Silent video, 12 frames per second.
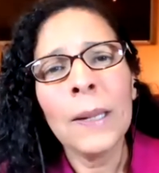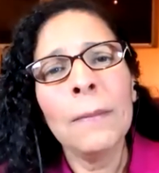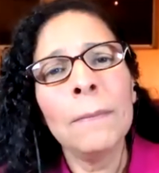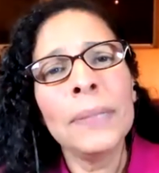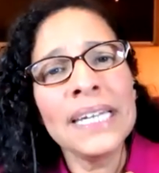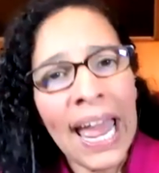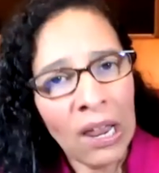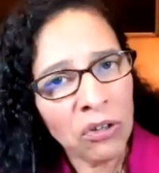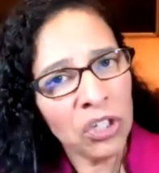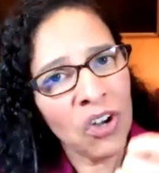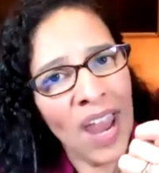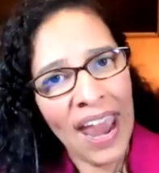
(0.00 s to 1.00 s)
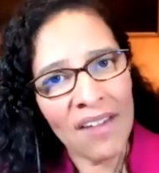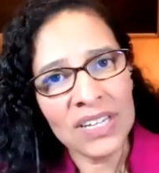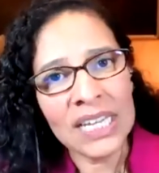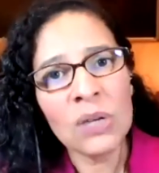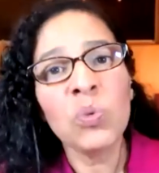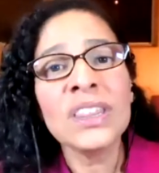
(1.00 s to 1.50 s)
but now you're having
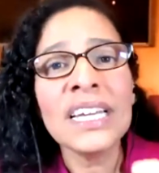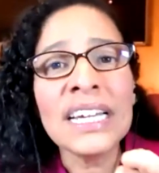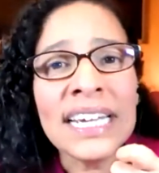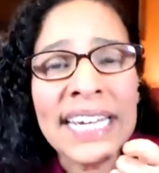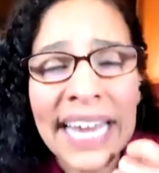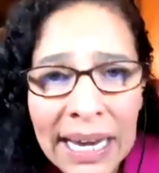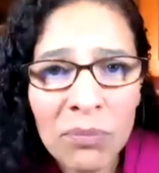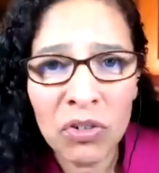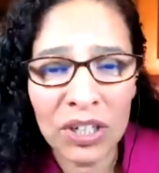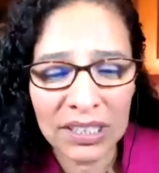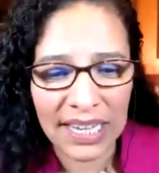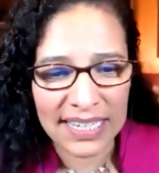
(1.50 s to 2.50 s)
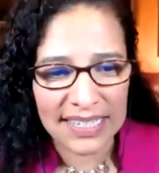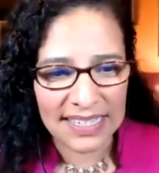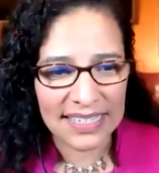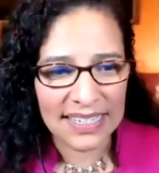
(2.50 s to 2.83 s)
it with the camera lens,